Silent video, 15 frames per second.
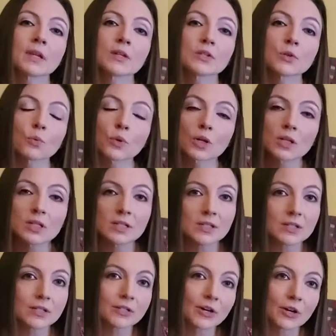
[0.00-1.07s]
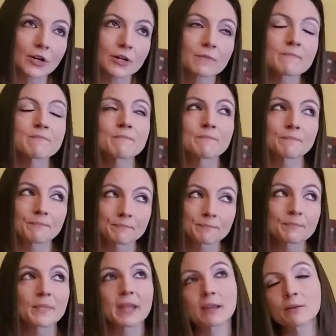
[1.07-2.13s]
So we're going to start
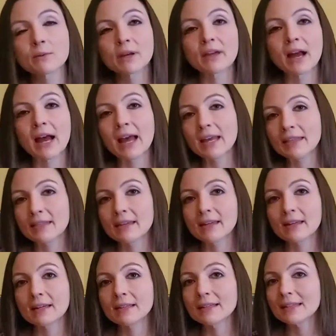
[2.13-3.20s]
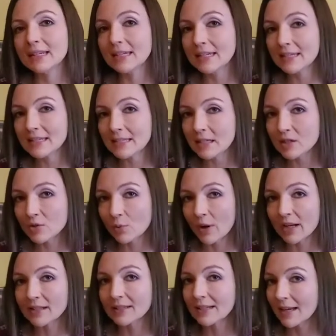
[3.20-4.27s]
with, I think, the easiest
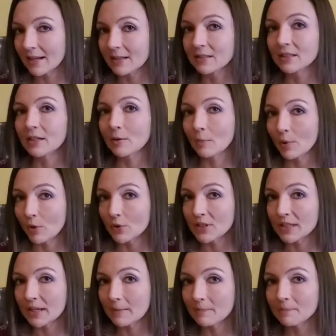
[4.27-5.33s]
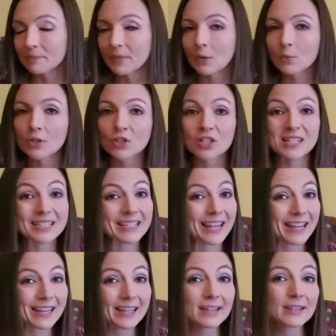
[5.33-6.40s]
way to get into composing, which is
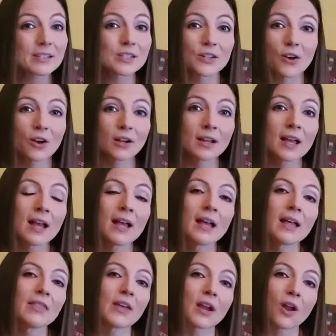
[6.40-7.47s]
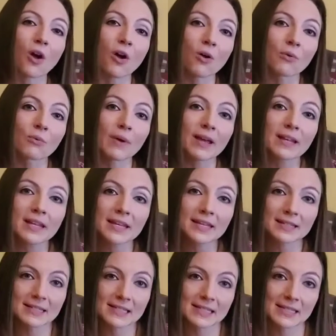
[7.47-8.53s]
taking a song that already
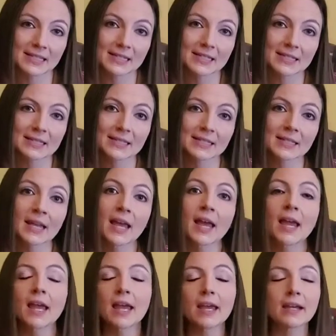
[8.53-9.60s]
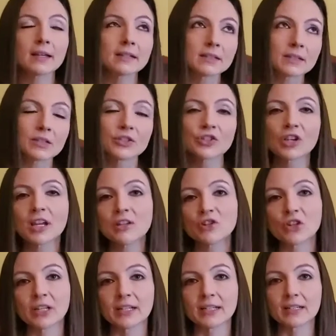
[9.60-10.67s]
exists and
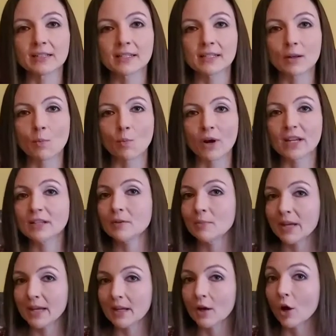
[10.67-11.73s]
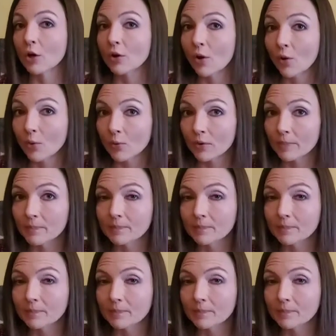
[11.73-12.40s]
changing it in some way to make it our own.